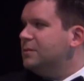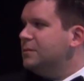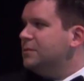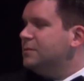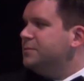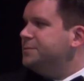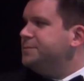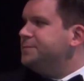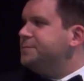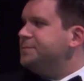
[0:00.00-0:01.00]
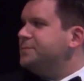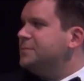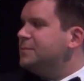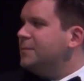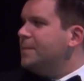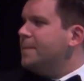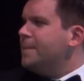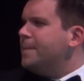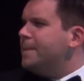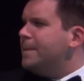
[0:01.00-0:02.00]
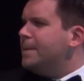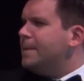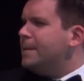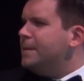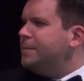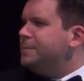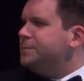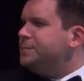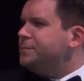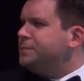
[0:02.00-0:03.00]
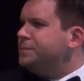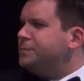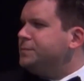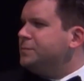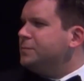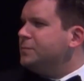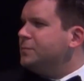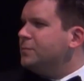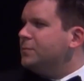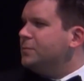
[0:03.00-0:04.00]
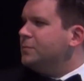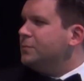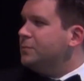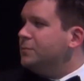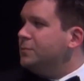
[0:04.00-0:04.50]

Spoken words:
This person isn't speaking.